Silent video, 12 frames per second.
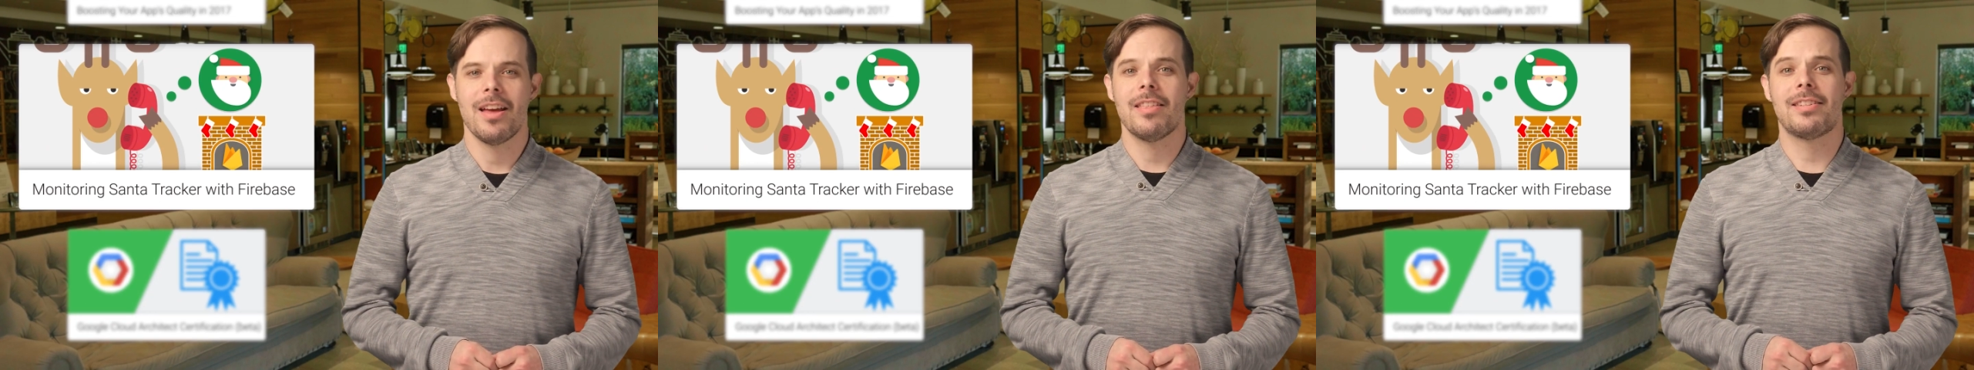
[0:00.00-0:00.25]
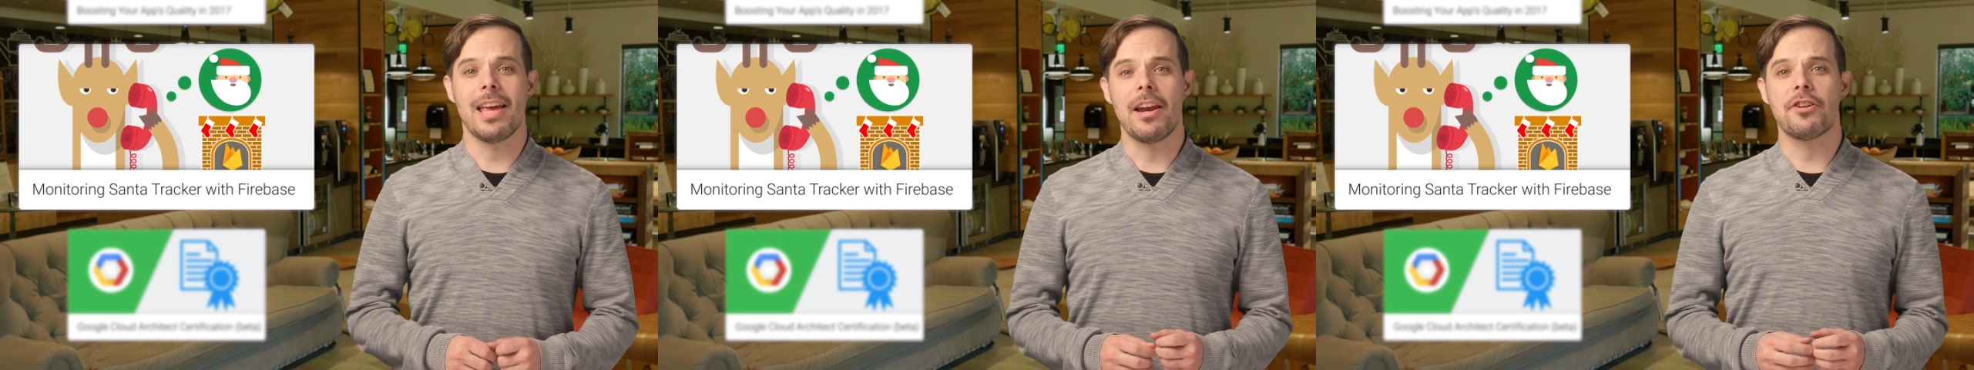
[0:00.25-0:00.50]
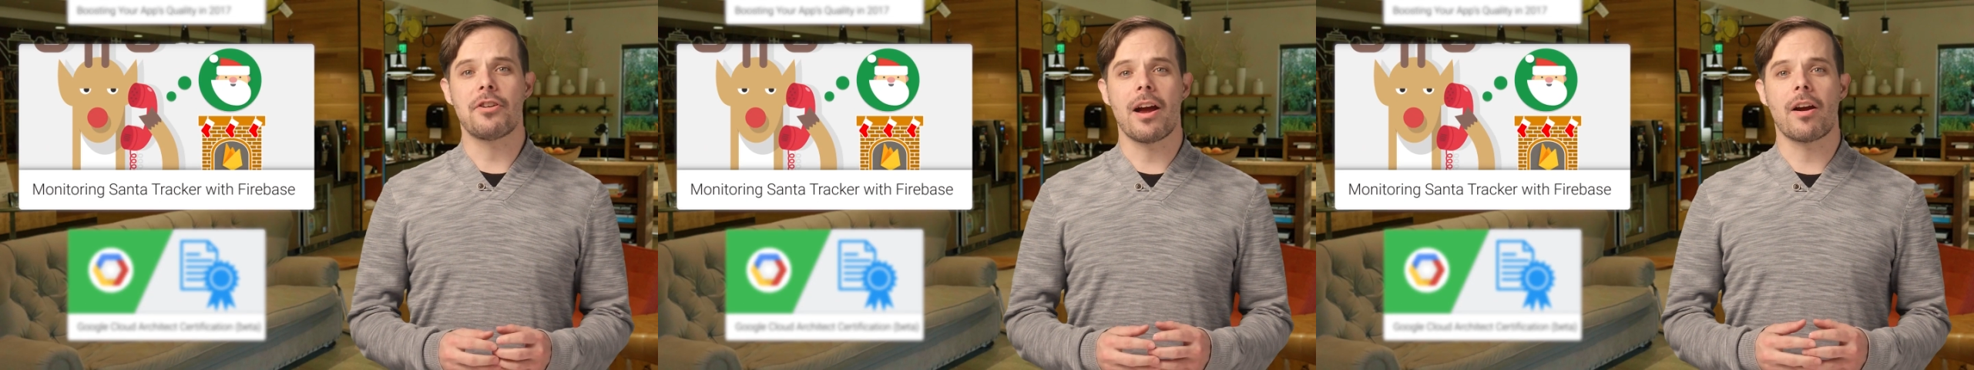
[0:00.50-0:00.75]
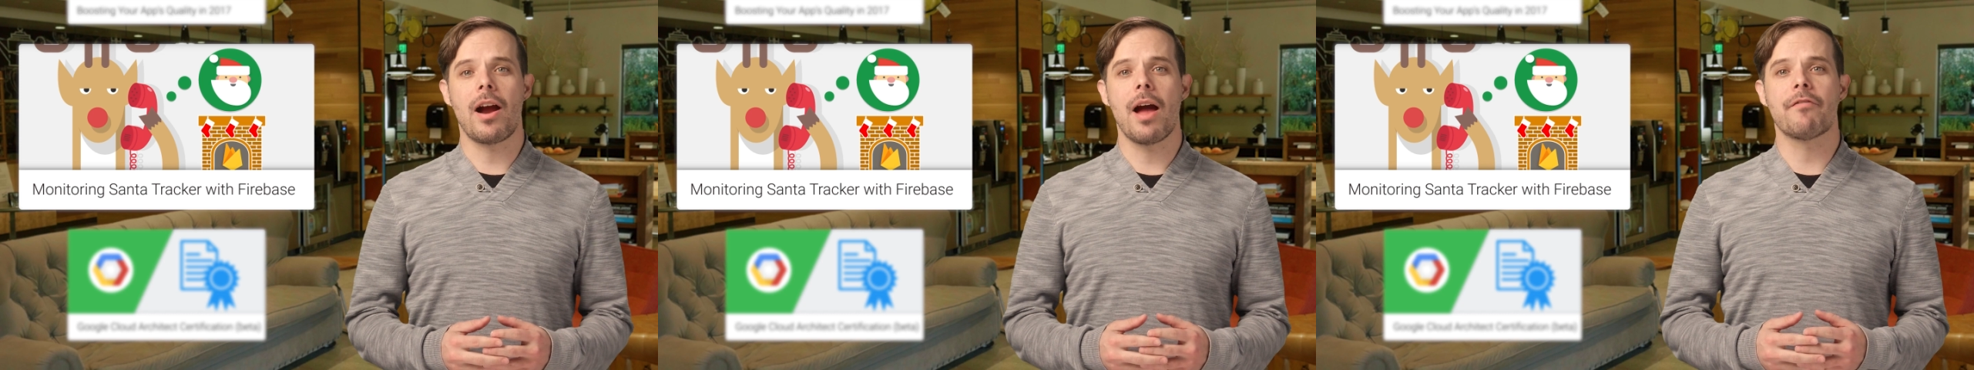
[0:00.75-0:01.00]
The Santa
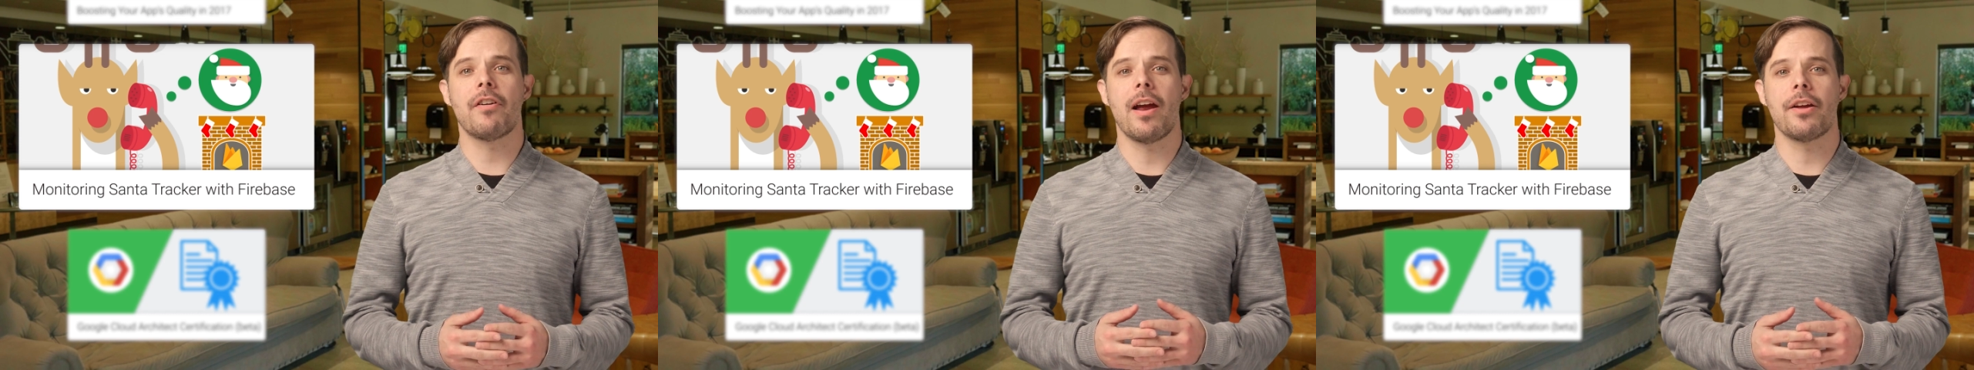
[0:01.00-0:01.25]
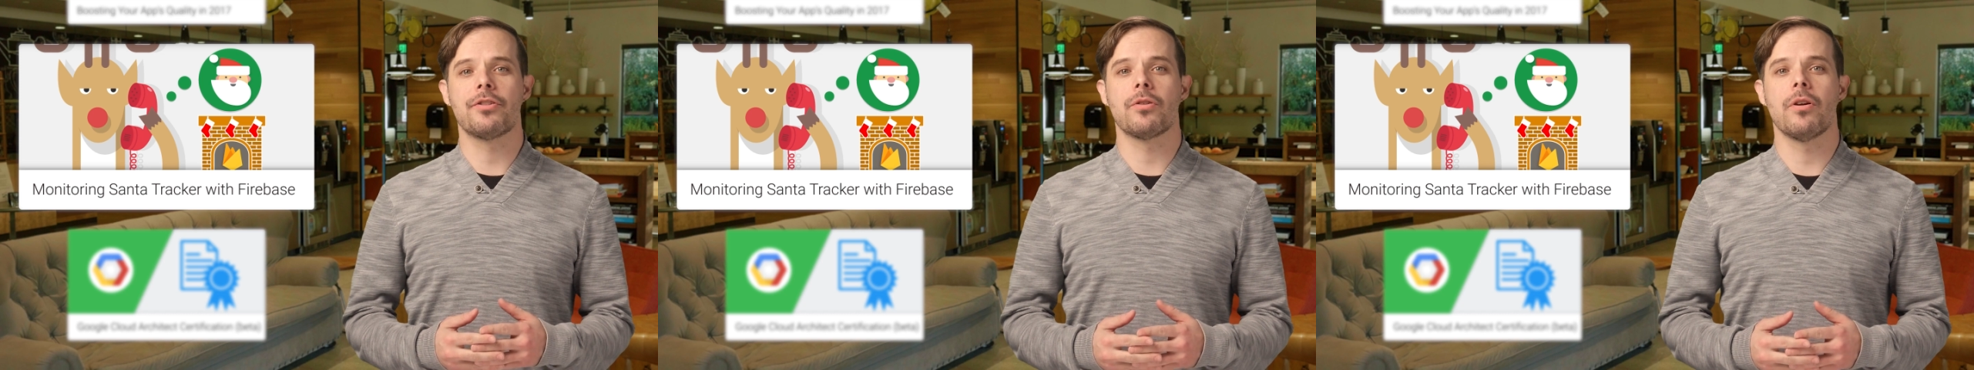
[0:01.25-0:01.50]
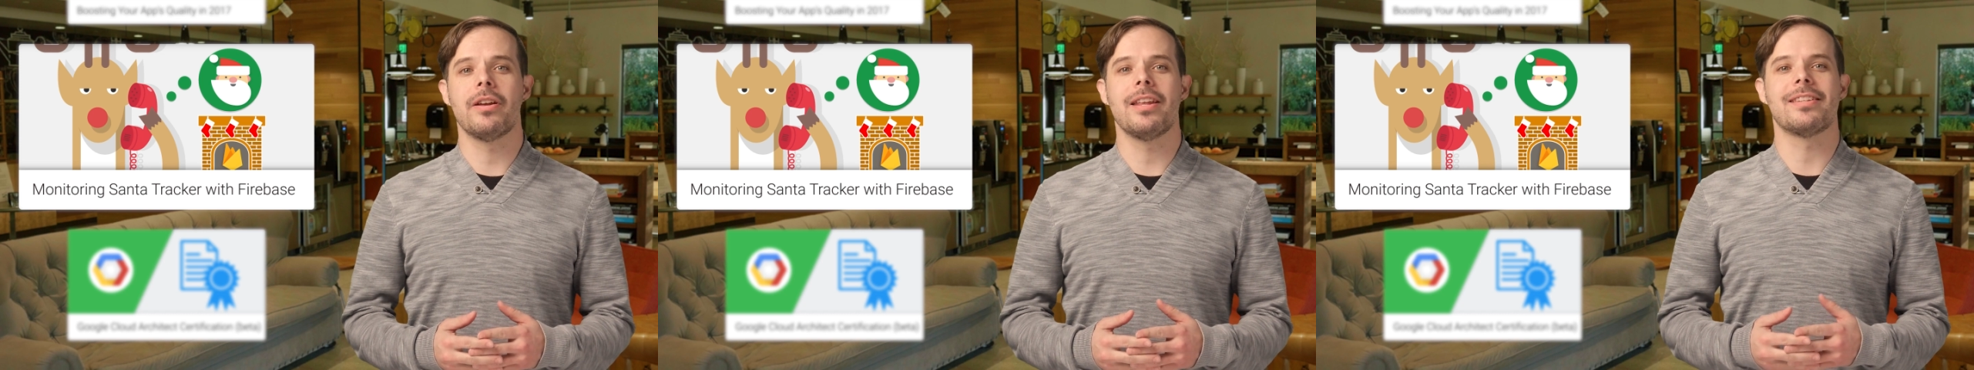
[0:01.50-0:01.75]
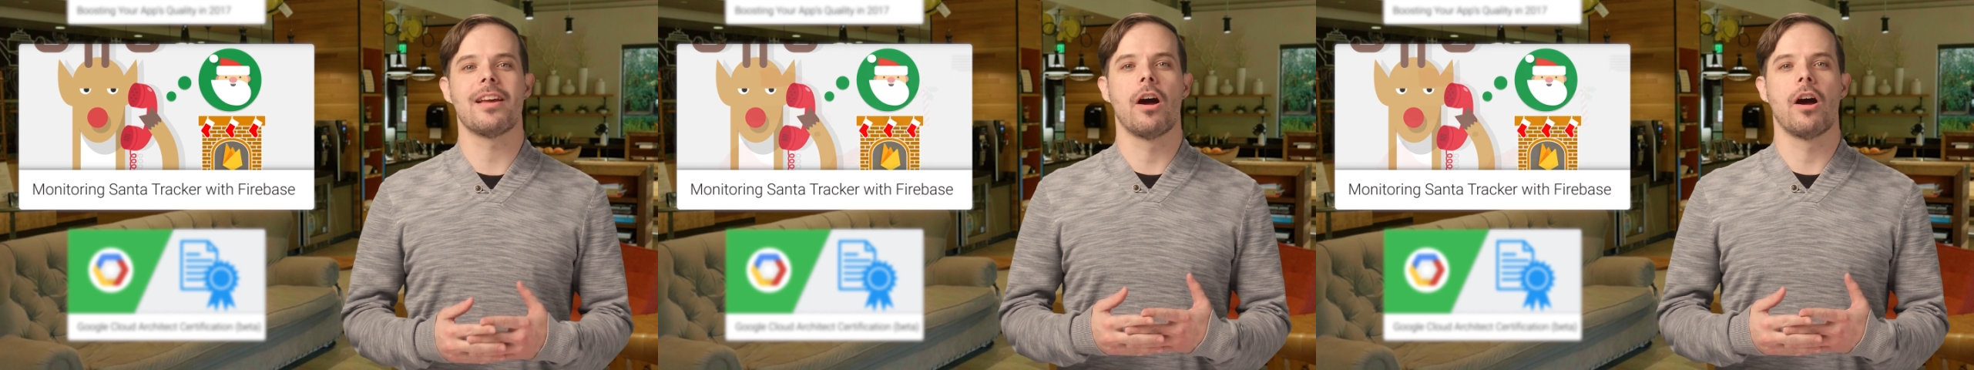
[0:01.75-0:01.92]
Tracker app for Android is